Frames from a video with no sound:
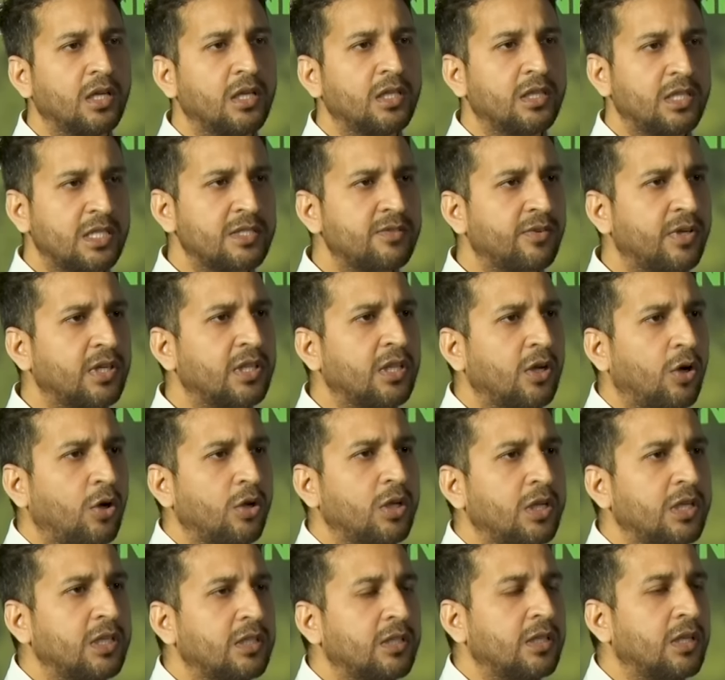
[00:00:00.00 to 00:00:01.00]
These were the
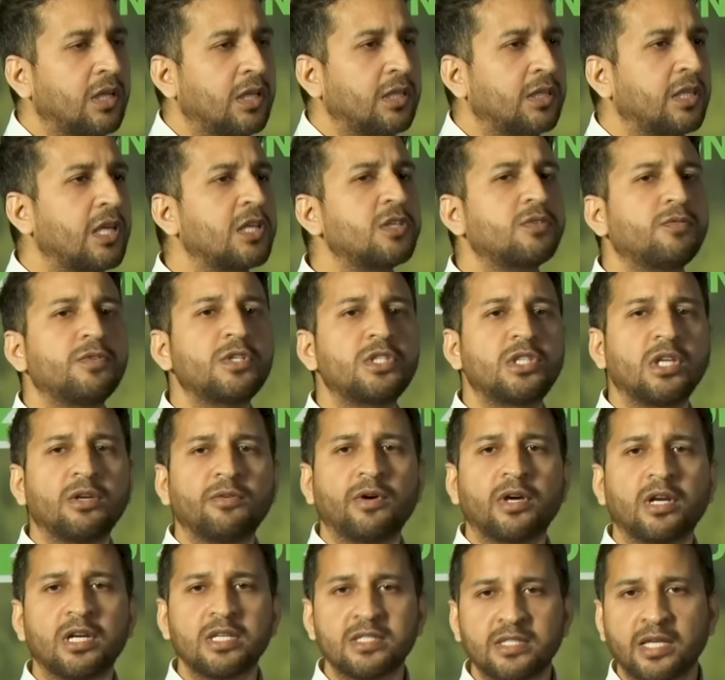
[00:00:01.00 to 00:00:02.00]
only things which they
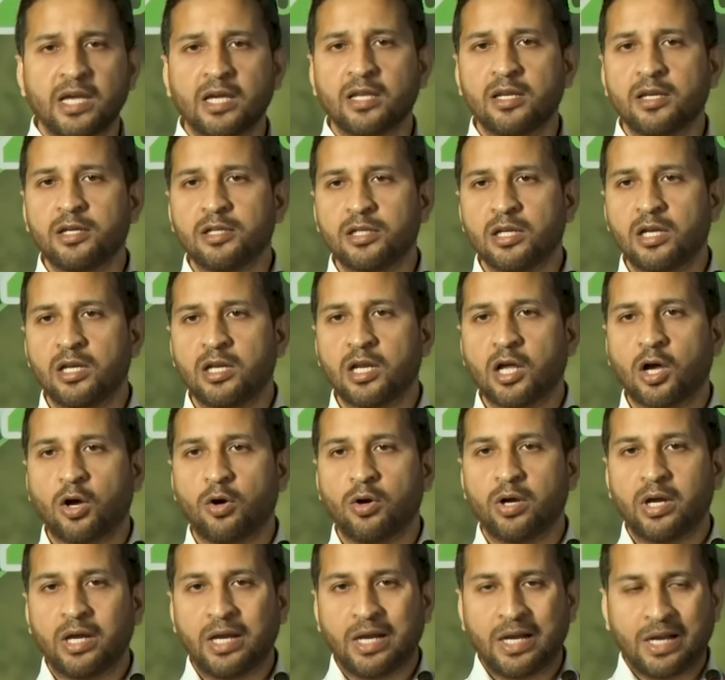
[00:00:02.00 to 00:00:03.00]
were recycling till
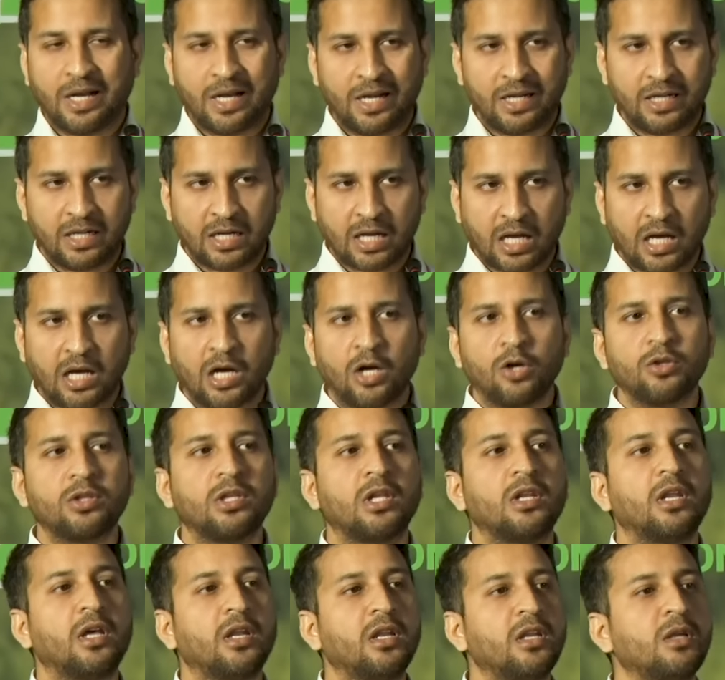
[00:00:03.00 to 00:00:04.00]
now. And now
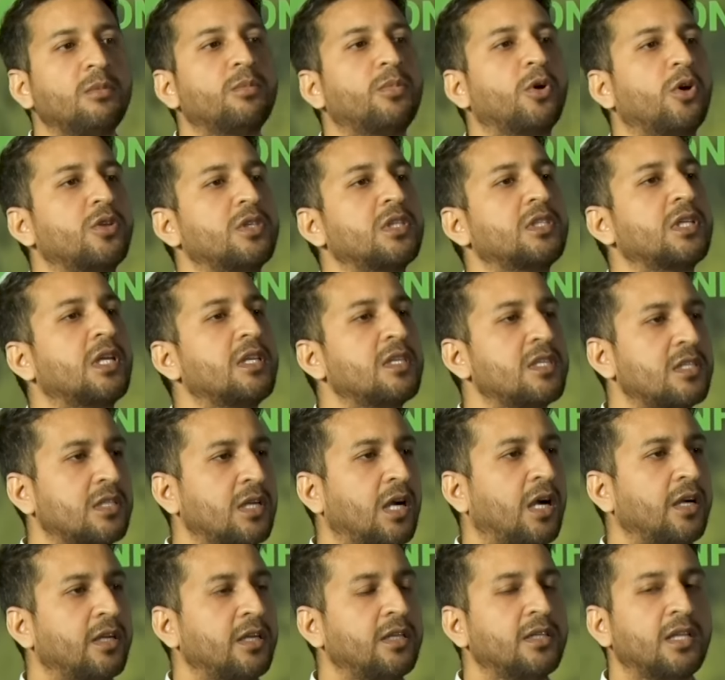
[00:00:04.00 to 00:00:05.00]
the learning process has
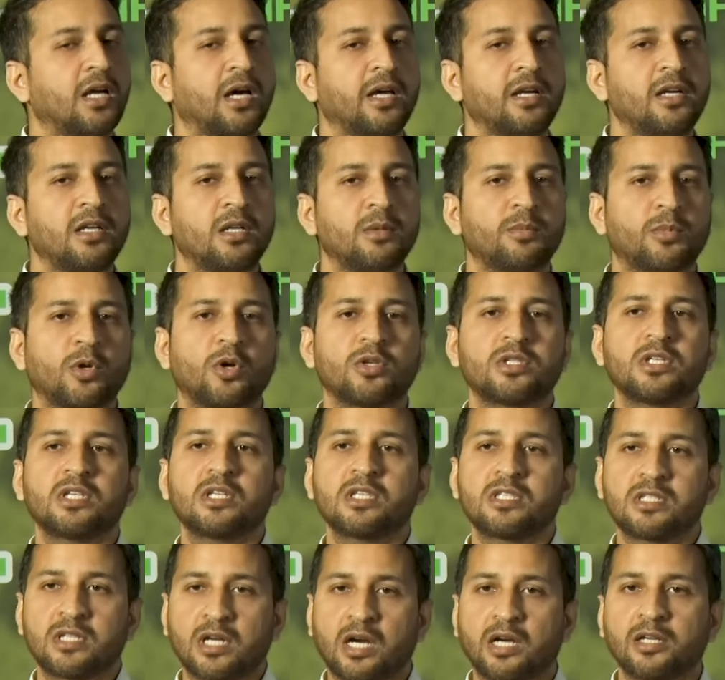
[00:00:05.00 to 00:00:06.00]
started, the R&D process
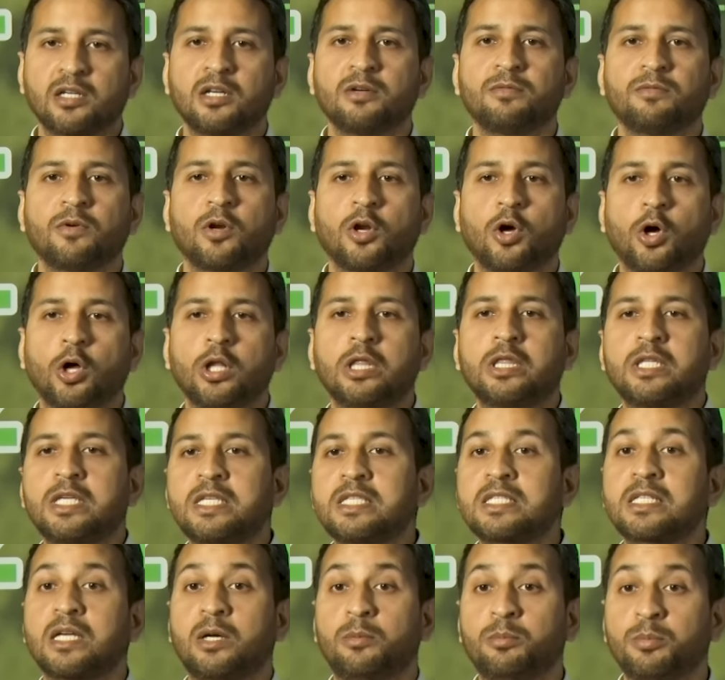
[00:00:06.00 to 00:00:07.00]
has started for all
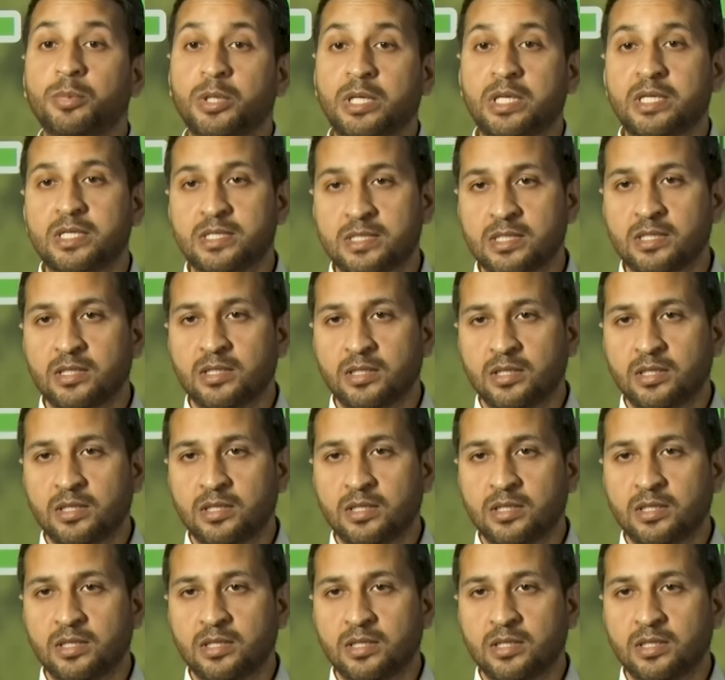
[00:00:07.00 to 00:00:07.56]
these companies.